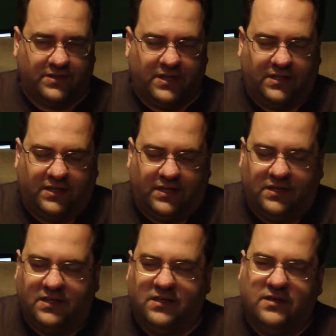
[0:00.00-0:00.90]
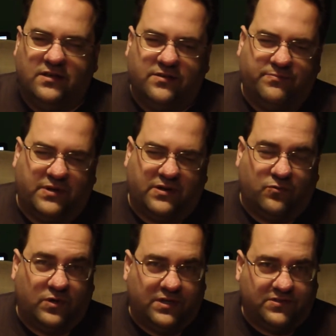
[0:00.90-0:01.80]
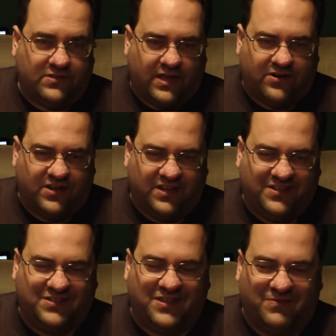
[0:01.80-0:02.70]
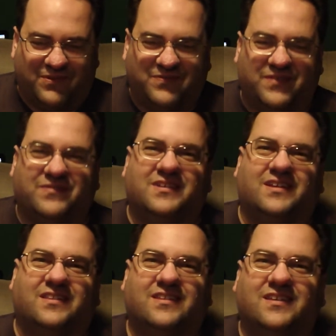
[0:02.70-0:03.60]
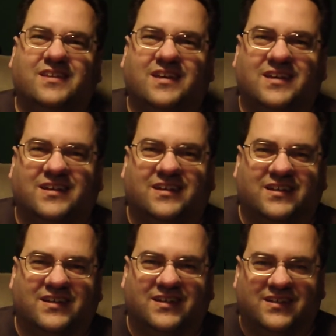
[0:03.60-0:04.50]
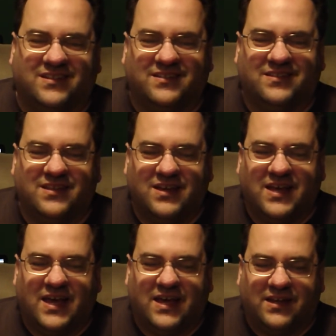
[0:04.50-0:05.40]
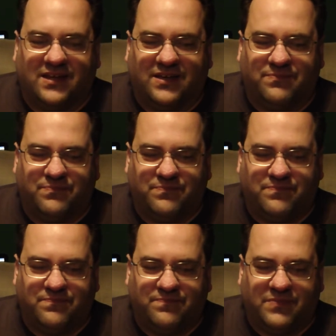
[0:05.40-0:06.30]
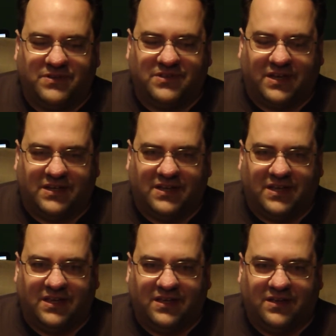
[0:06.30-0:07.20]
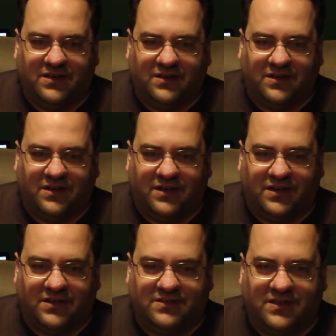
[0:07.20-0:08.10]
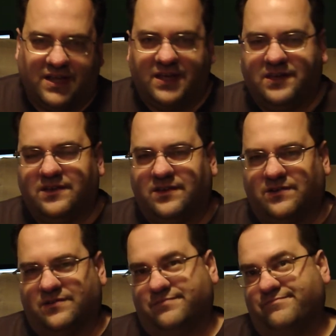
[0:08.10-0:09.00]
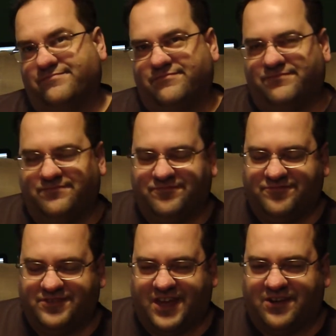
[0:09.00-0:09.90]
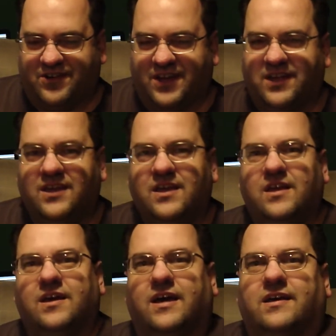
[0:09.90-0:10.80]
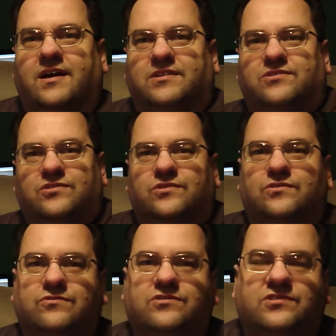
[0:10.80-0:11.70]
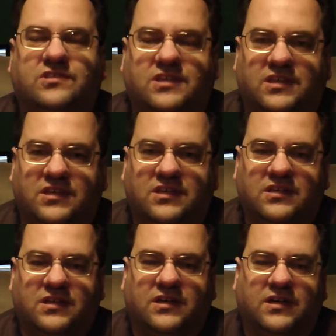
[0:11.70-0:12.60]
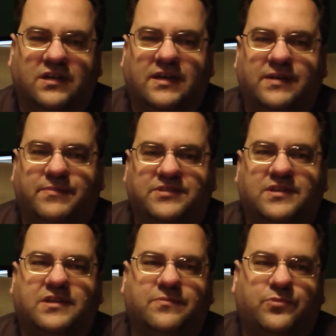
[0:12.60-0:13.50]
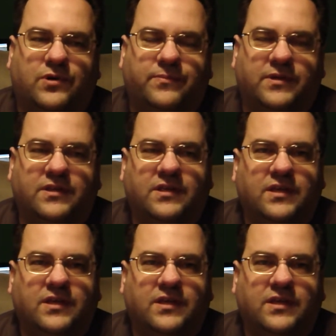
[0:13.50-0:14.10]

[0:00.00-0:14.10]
a day late, but it was Saturday, December 15th. Uh, had a exciting day uh, today, or Saturday. I got to see, uh, had my second appointment.